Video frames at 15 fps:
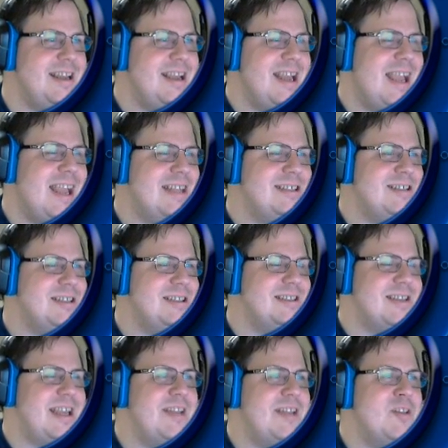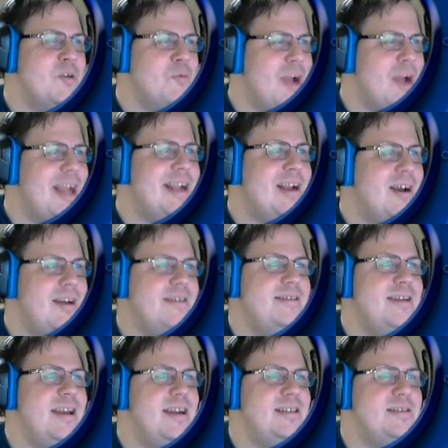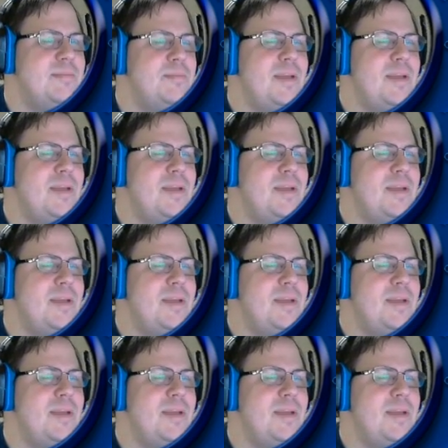It's just in the right context,